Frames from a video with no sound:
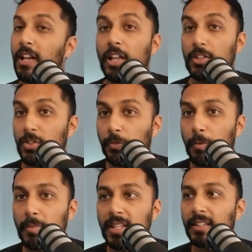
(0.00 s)
And so for
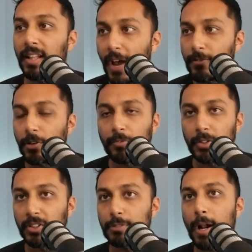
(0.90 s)
me, like after a few of
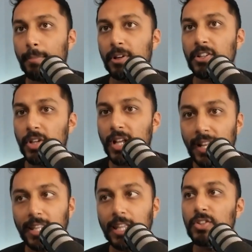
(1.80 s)
these properties, you kind
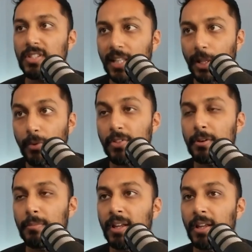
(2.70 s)
of get used to that rhythm.